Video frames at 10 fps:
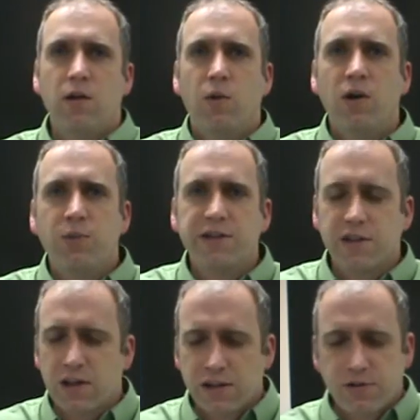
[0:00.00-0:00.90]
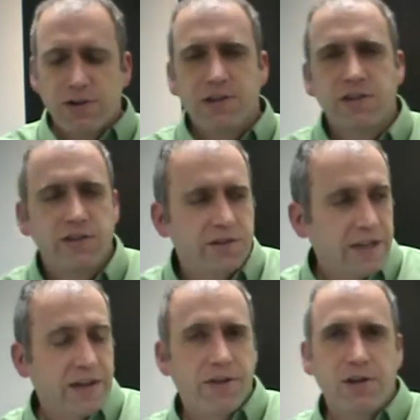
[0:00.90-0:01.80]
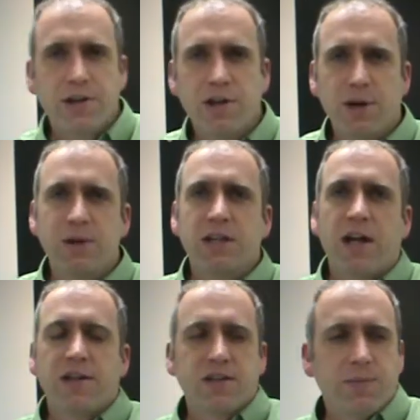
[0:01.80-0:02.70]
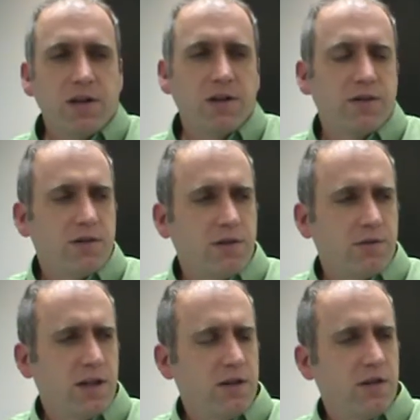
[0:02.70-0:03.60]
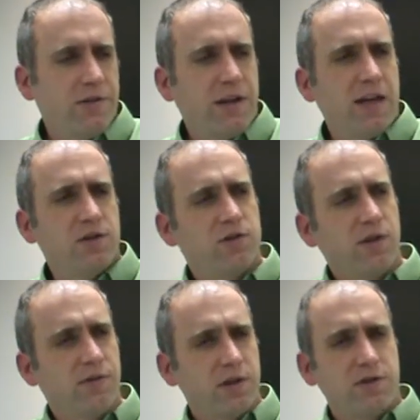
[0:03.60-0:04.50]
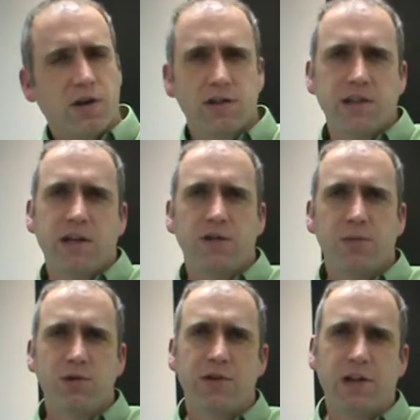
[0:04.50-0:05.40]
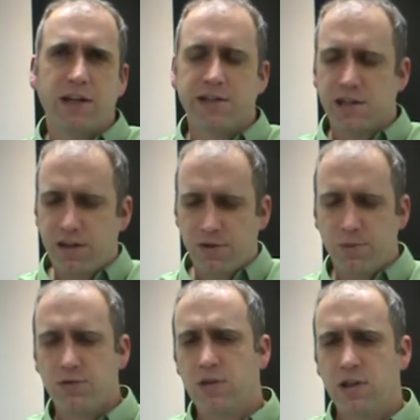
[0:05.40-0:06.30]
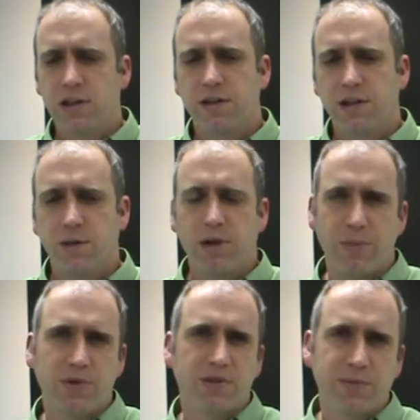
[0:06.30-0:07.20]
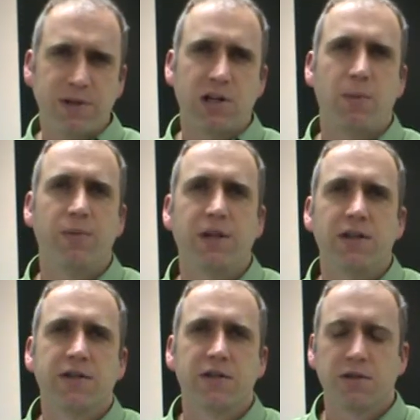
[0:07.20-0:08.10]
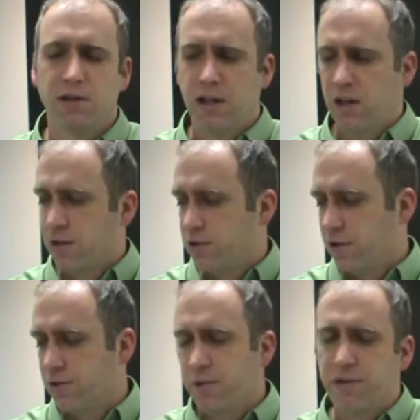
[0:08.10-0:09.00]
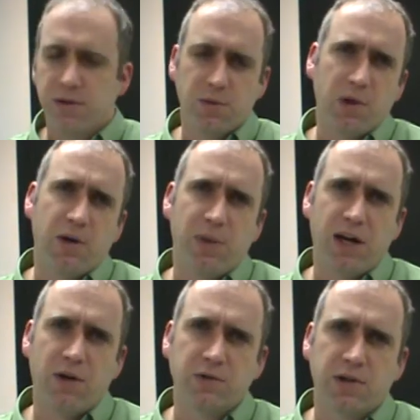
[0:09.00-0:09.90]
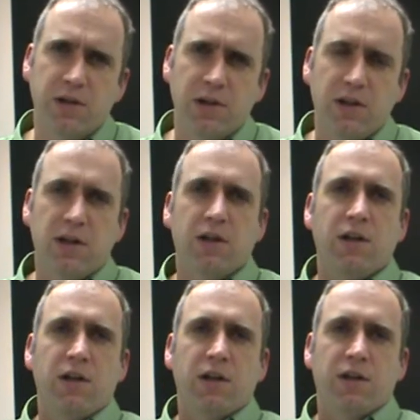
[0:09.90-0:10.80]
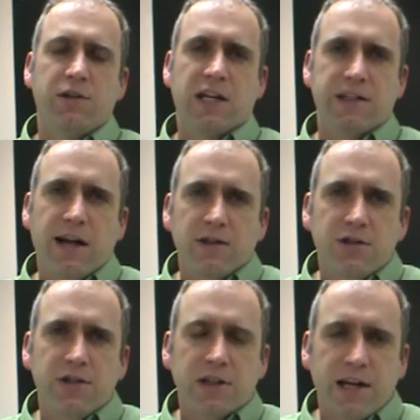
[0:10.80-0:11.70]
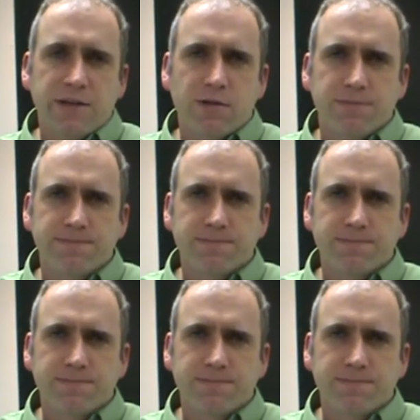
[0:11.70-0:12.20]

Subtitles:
Well, President Custer, this is Nick Thiel here. I'm in Kalispell. It's right on the edge of the dark side of the moon and the light side of the moon, and I'm happy to spend a couple minutes here talking with you about technology in the classroom.